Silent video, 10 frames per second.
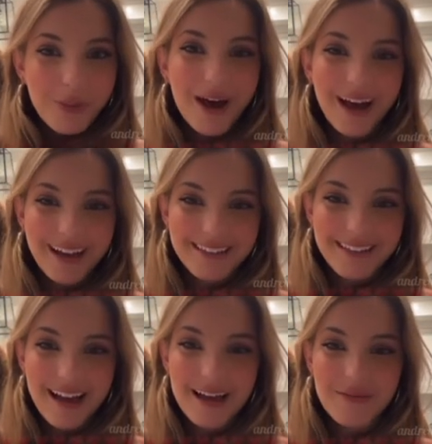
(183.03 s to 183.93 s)
but
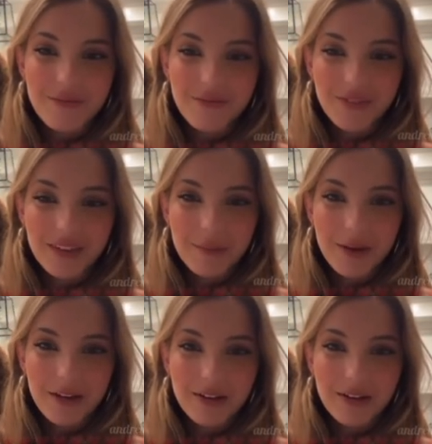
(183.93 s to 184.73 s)
I am feeling better,